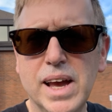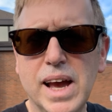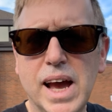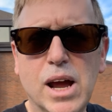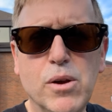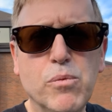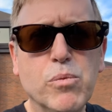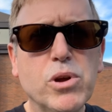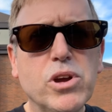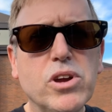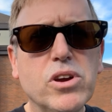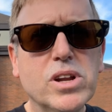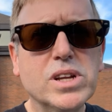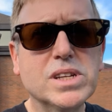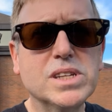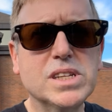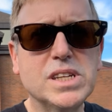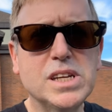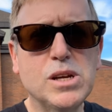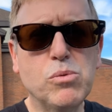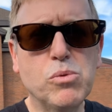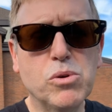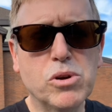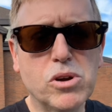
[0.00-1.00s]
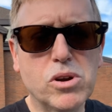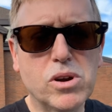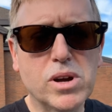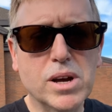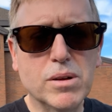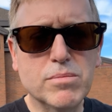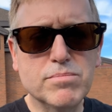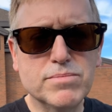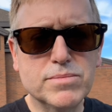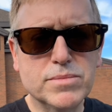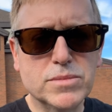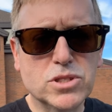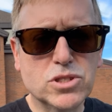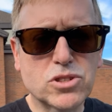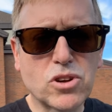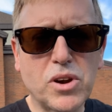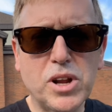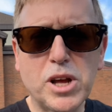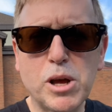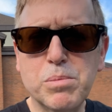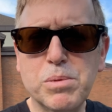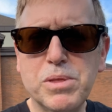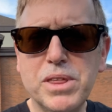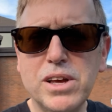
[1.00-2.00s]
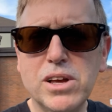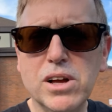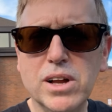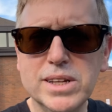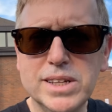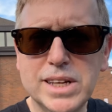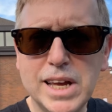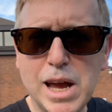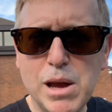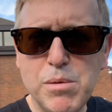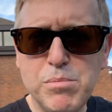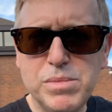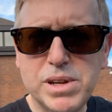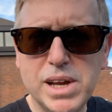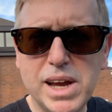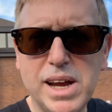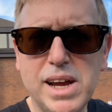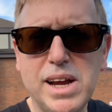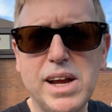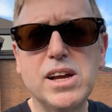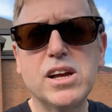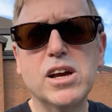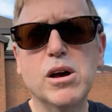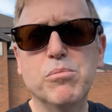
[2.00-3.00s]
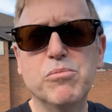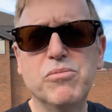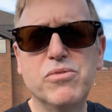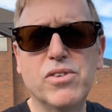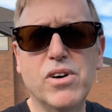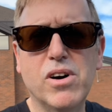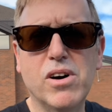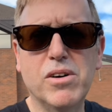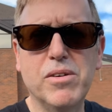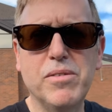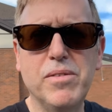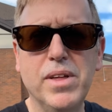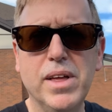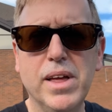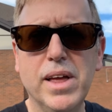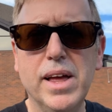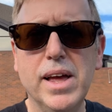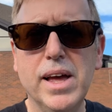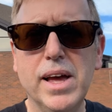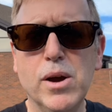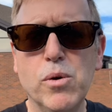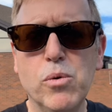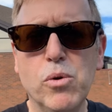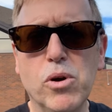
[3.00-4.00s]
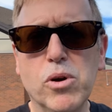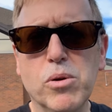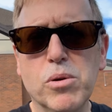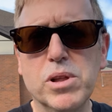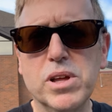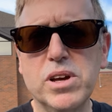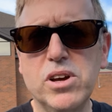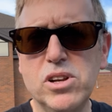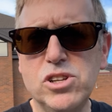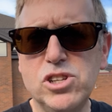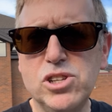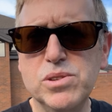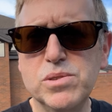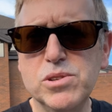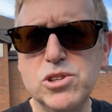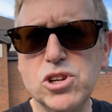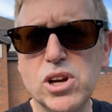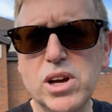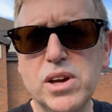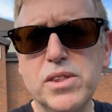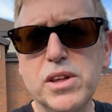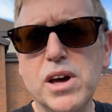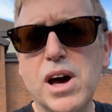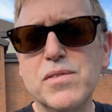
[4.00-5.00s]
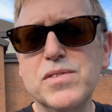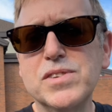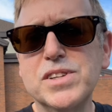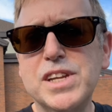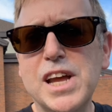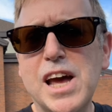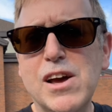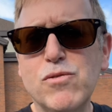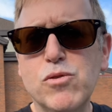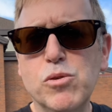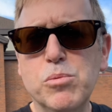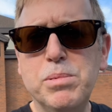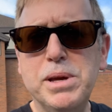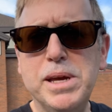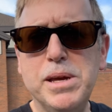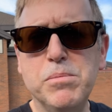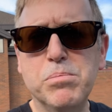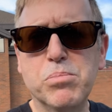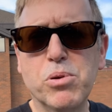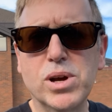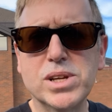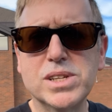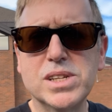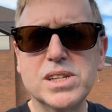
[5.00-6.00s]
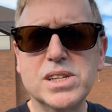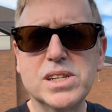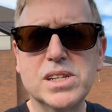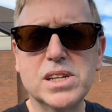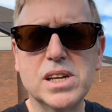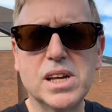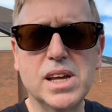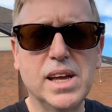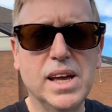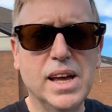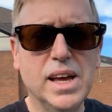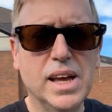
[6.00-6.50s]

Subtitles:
And what you're going to see, we're starting up a thing called Game Day come fall, where a good chunk of the office staff will be present.